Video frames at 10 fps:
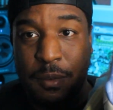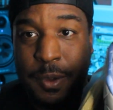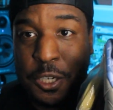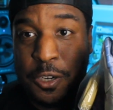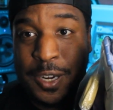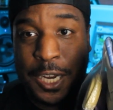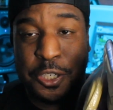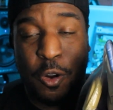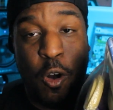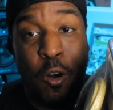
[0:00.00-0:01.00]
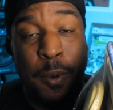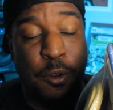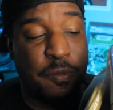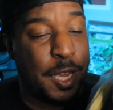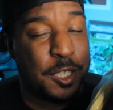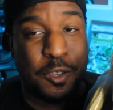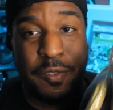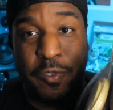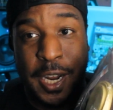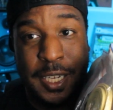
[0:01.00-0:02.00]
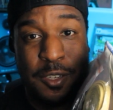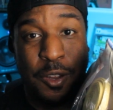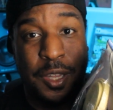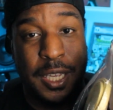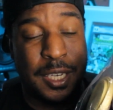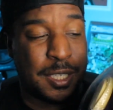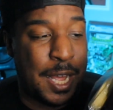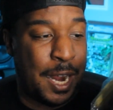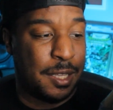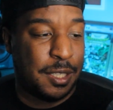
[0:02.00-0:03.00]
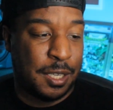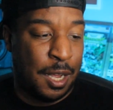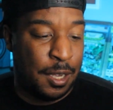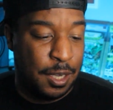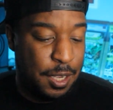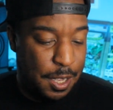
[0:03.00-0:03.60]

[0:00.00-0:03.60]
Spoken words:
Make sure you got your whole motivational phrase on the inside of the tongue.